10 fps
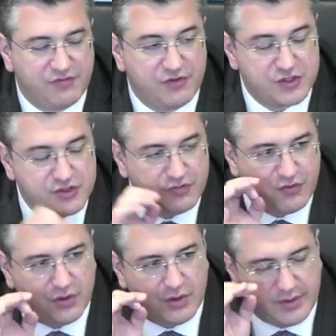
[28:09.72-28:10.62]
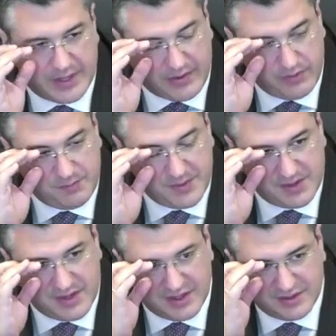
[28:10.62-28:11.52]
First of all, I repeat
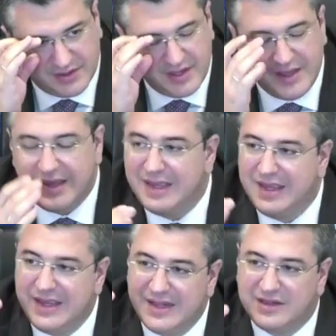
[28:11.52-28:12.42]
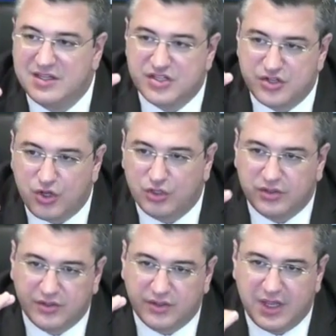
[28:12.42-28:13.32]
that it is not
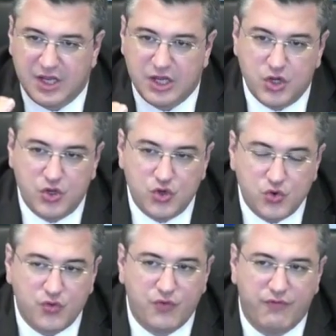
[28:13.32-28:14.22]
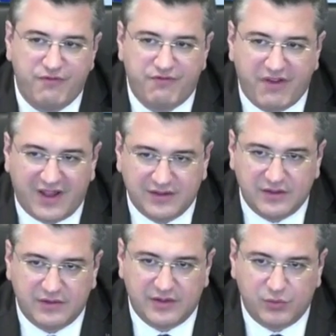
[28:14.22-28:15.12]
a new fund
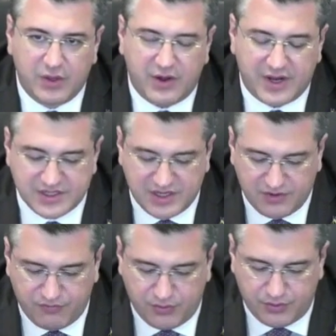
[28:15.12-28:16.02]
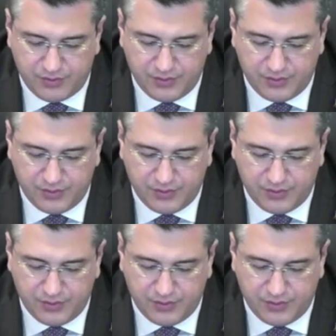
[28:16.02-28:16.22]
that we are asking for.